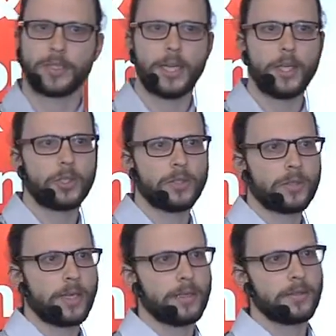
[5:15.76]

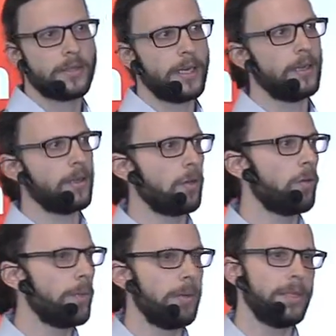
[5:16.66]
stations at a single
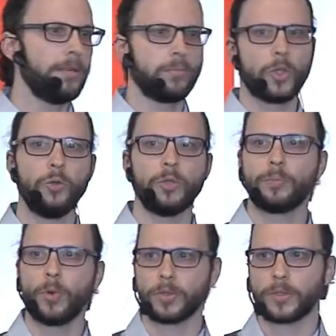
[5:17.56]
or maybe 2
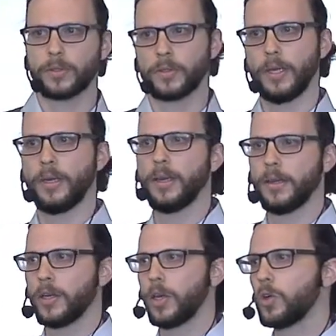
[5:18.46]
spots
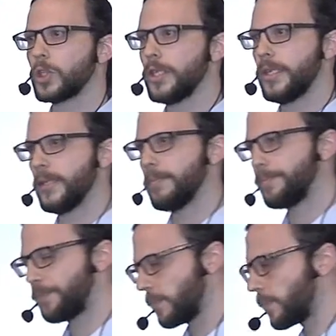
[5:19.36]
in a large city,
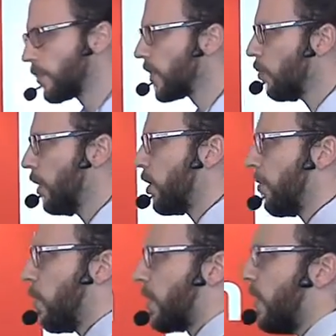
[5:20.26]
which
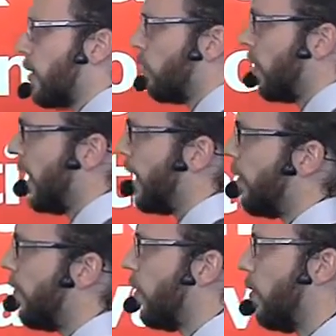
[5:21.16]
of course doesn't really
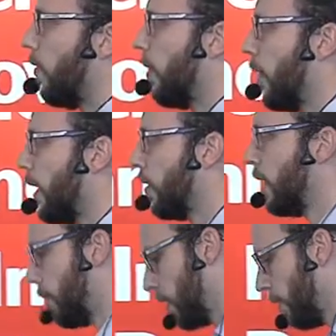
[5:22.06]
give you a very good
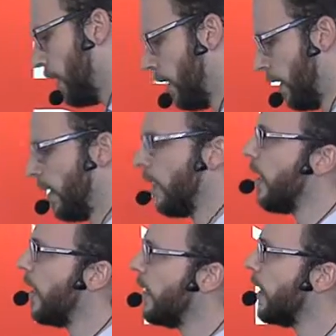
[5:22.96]
image. I mean,
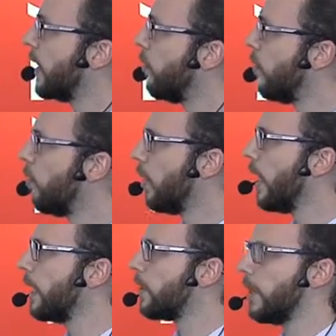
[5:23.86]
ideally we would
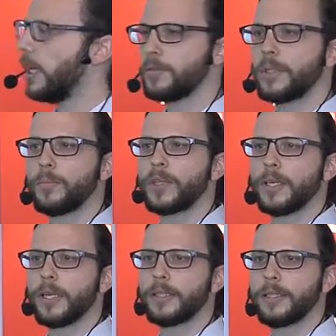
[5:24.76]
like to have something
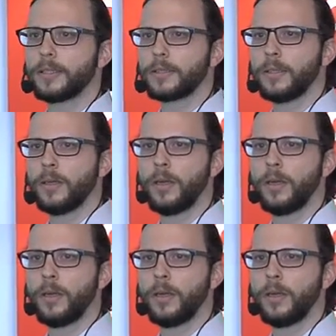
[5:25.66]
like this.